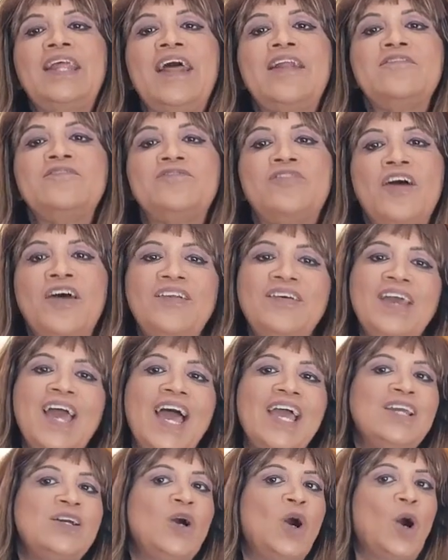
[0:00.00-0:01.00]
had very
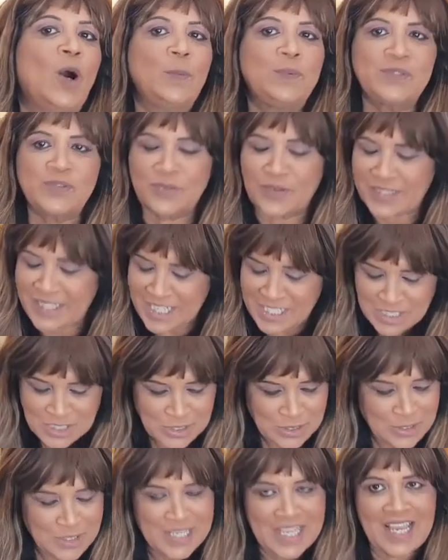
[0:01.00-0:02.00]
high hopes for their
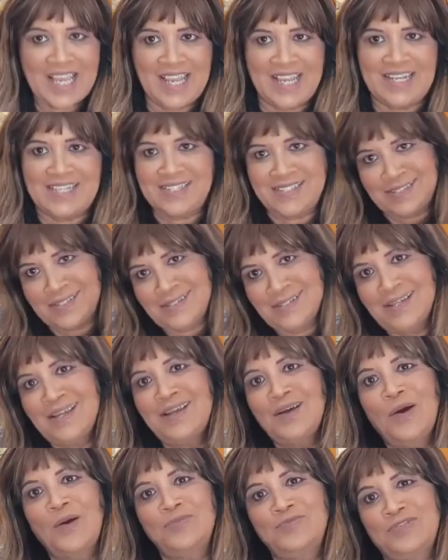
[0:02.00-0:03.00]
2 kids,
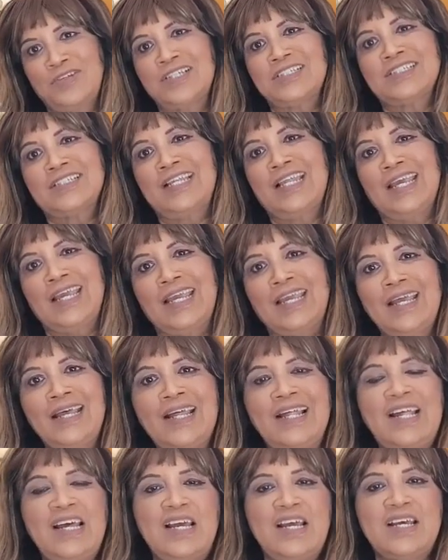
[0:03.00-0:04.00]
obviously,
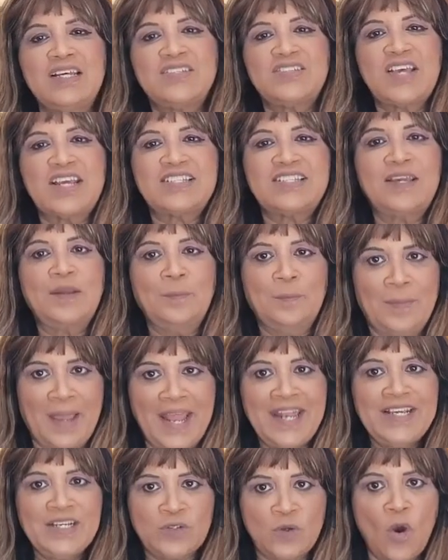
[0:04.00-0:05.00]
setting
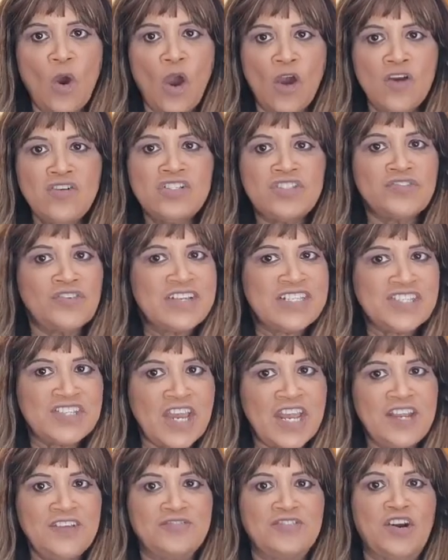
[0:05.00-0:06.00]
many goals for
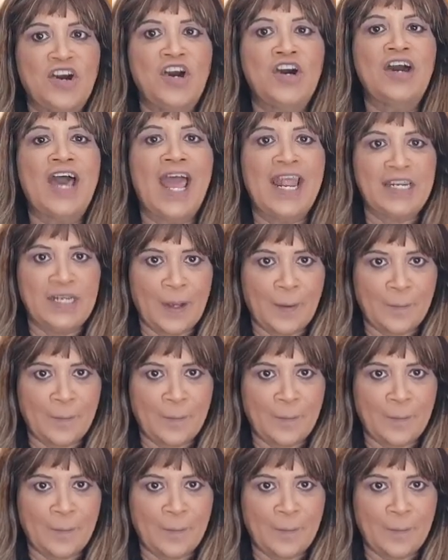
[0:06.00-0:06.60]
Jennifer and her